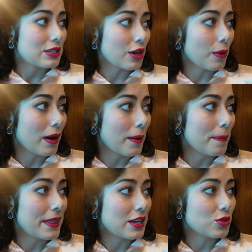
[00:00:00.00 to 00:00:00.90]
So
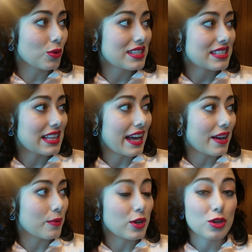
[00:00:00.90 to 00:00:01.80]
um, they told us
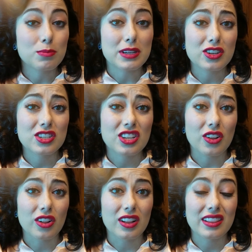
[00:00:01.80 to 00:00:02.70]
that we could be here
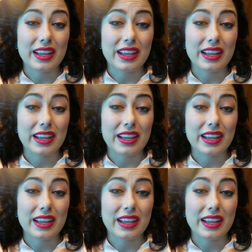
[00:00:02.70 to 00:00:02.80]
till